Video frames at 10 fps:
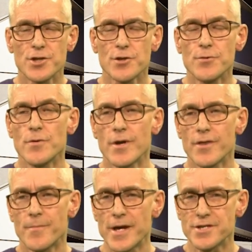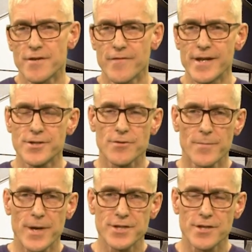to the best event
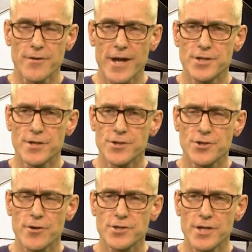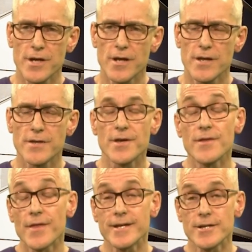or the best donation structure
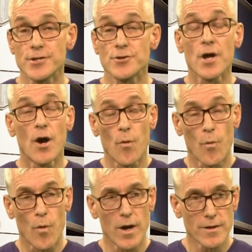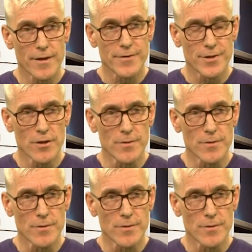that they can use while they're